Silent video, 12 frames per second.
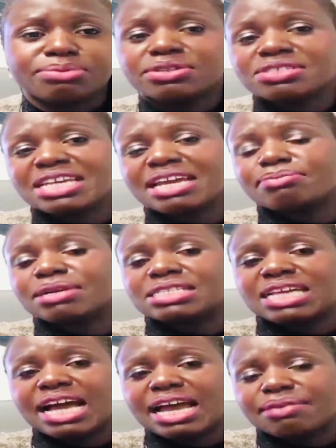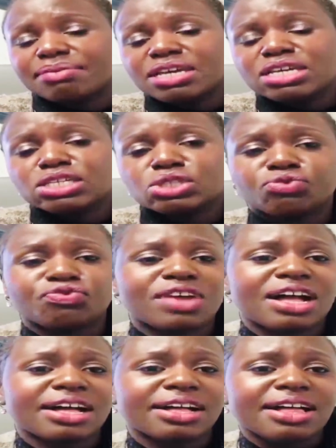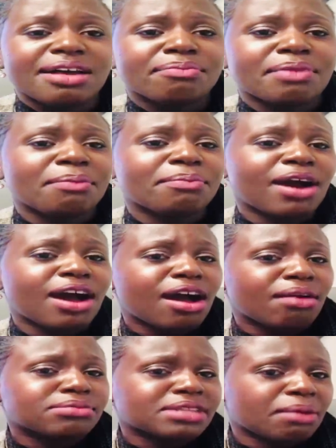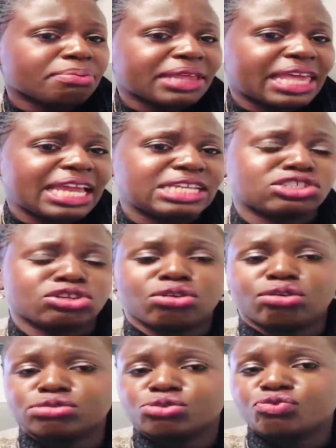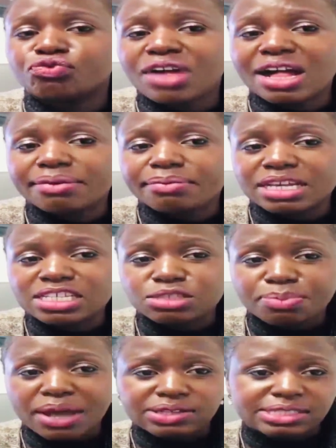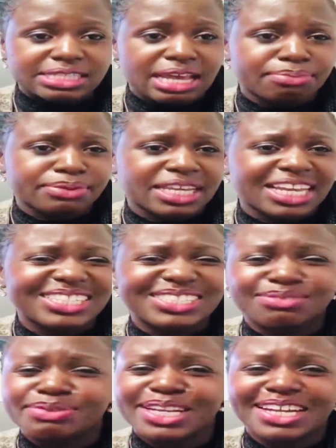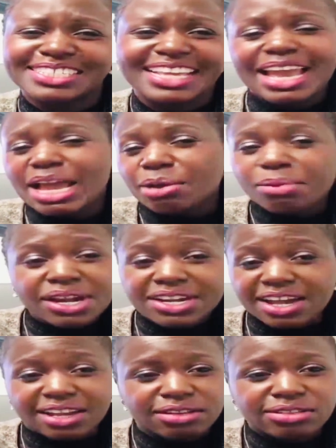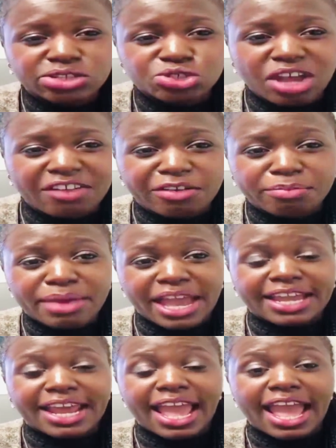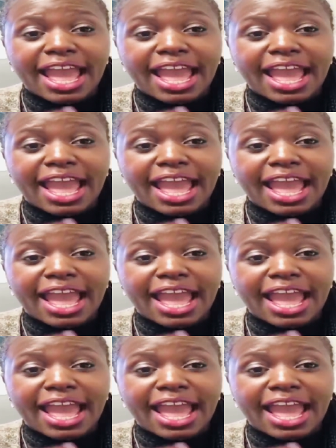I'm going to take my time to file my mom's application or to file my spouse's application because we're not on the travel ban.